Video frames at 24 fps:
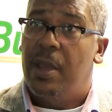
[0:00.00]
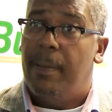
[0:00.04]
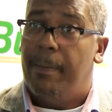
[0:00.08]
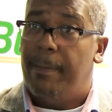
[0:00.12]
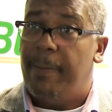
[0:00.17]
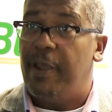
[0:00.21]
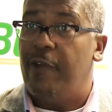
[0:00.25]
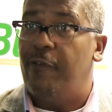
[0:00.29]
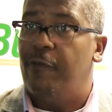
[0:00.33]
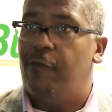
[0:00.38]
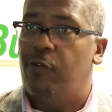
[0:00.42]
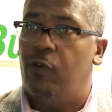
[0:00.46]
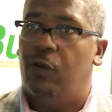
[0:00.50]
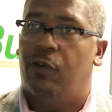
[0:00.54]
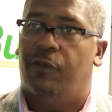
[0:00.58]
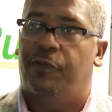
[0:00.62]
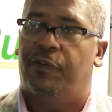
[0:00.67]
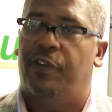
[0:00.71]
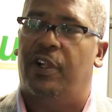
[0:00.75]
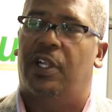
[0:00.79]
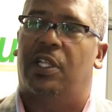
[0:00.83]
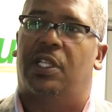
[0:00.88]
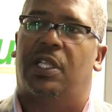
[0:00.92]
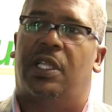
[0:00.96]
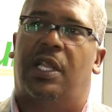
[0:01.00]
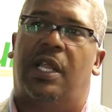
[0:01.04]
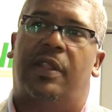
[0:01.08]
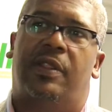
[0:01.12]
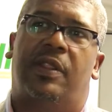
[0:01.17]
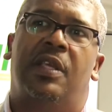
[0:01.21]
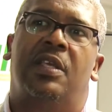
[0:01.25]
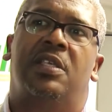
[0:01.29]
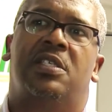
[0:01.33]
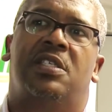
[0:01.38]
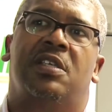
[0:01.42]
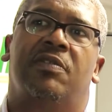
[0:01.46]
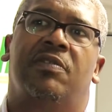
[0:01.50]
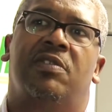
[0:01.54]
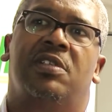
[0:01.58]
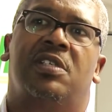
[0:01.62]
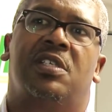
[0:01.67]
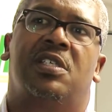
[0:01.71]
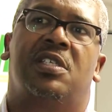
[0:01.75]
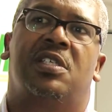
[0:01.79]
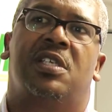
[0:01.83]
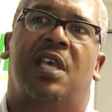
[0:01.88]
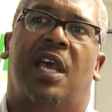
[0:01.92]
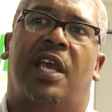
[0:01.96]
being fulfilled. And I think civil
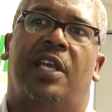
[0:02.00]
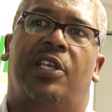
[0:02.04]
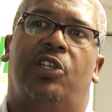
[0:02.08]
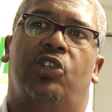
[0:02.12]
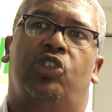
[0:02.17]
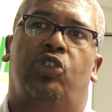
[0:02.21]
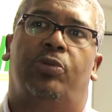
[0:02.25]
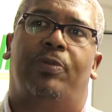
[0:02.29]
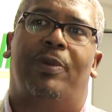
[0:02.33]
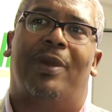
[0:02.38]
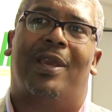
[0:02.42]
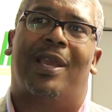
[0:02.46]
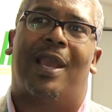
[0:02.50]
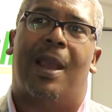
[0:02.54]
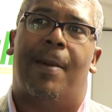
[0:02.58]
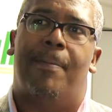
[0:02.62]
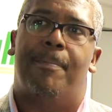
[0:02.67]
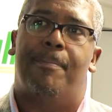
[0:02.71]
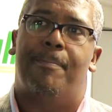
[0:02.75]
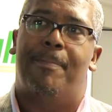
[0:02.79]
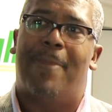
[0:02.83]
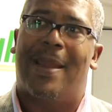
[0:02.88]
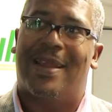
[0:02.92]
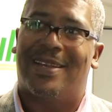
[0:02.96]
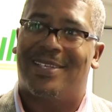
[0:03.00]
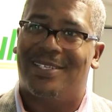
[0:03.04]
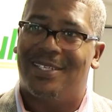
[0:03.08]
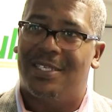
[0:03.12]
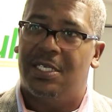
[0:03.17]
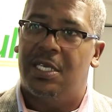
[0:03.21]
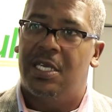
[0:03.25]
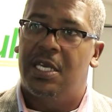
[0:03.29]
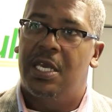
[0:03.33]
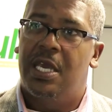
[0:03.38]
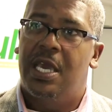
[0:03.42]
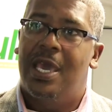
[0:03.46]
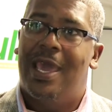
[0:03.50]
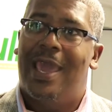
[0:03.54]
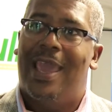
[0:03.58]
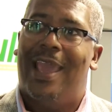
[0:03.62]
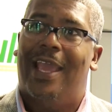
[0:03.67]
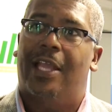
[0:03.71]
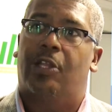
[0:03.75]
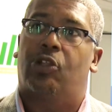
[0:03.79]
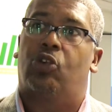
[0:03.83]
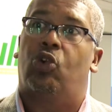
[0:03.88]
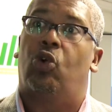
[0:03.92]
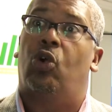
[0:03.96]
society should become better
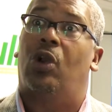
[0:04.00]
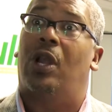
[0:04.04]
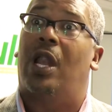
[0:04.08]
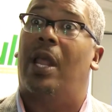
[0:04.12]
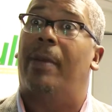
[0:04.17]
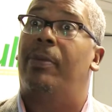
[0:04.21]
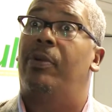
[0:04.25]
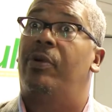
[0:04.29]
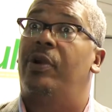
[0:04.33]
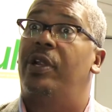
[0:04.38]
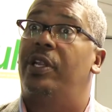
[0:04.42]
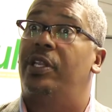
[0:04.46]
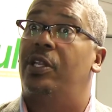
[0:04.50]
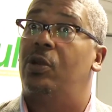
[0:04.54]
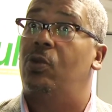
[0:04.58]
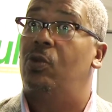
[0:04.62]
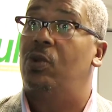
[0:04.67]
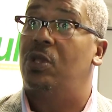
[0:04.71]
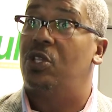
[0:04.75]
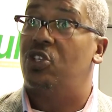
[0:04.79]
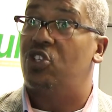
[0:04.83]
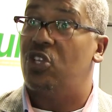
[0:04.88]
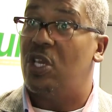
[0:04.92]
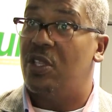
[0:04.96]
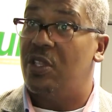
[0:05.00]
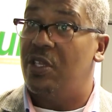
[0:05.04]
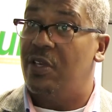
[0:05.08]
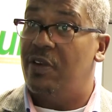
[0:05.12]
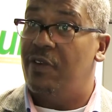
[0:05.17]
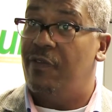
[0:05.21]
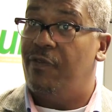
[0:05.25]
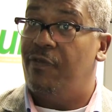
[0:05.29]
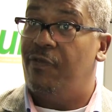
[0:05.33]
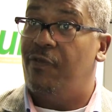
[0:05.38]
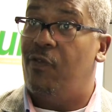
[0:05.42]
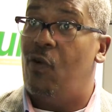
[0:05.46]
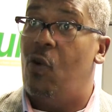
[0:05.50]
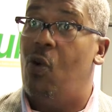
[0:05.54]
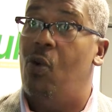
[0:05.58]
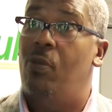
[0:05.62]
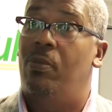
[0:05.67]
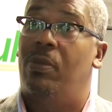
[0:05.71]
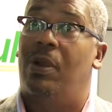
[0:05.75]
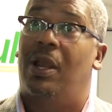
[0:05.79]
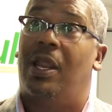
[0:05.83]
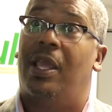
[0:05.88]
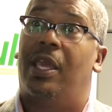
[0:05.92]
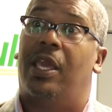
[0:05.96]
at collaborating with each other,
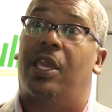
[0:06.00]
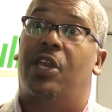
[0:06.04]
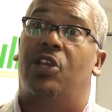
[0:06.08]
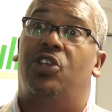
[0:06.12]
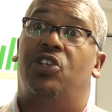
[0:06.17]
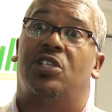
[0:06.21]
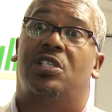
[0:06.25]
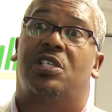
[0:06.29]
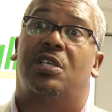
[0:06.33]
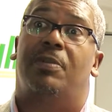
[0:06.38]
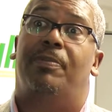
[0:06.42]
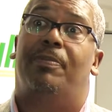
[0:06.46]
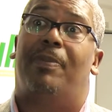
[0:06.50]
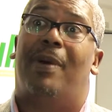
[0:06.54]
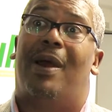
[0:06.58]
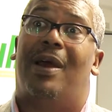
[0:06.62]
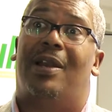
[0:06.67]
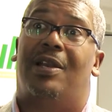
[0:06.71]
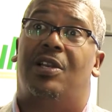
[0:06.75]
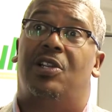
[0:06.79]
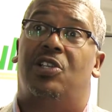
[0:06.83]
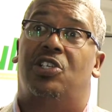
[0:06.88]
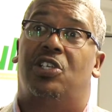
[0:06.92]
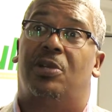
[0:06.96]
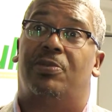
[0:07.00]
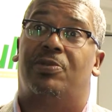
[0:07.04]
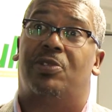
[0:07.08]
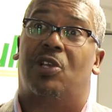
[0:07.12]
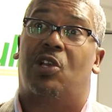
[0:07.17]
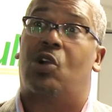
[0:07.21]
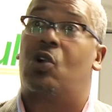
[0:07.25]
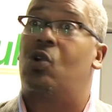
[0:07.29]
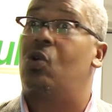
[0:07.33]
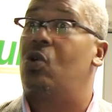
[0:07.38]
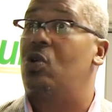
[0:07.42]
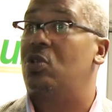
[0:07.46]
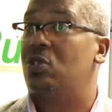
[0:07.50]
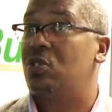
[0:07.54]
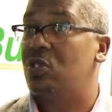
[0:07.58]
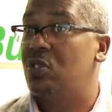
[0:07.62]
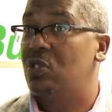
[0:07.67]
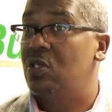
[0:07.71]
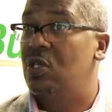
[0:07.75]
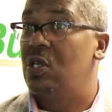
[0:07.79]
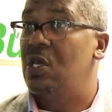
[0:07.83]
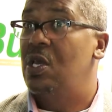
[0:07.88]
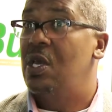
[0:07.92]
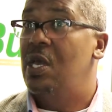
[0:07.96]
form linkages and partnerships
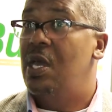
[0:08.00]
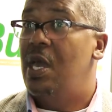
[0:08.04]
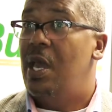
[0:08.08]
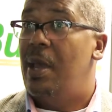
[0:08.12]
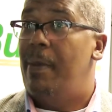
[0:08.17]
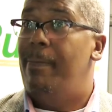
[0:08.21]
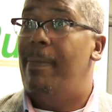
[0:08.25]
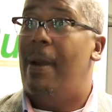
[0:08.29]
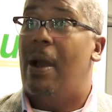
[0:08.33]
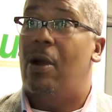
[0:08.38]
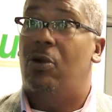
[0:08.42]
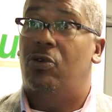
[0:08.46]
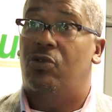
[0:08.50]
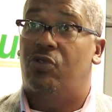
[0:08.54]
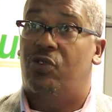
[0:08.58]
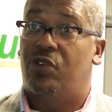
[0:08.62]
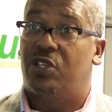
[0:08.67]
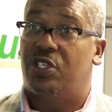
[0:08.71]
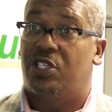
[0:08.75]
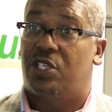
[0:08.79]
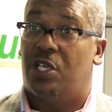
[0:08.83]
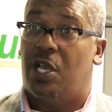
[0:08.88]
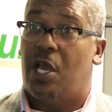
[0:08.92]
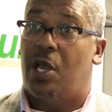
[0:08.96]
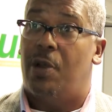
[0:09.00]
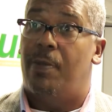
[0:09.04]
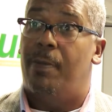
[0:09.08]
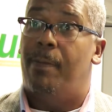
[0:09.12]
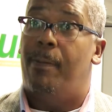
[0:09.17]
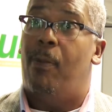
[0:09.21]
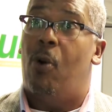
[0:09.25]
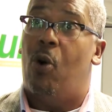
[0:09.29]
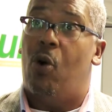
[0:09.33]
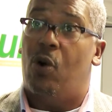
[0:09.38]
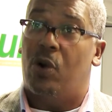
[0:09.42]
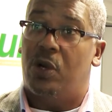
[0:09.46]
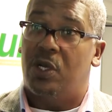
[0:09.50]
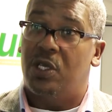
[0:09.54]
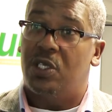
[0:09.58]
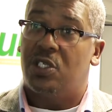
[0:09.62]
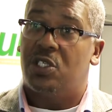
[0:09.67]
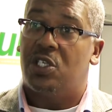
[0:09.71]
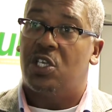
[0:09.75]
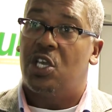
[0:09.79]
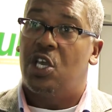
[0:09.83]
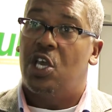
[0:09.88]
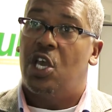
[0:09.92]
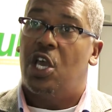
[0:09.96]
across boundaries and
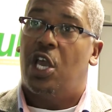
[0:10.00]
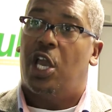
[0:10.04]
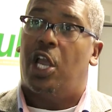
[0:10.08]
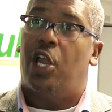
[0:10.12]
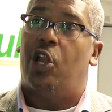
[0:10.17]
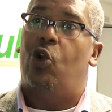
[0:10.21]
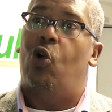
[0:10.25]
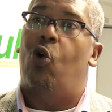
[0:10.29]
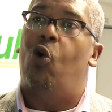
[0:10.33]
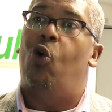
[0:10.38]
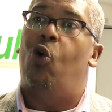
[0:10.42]
borders in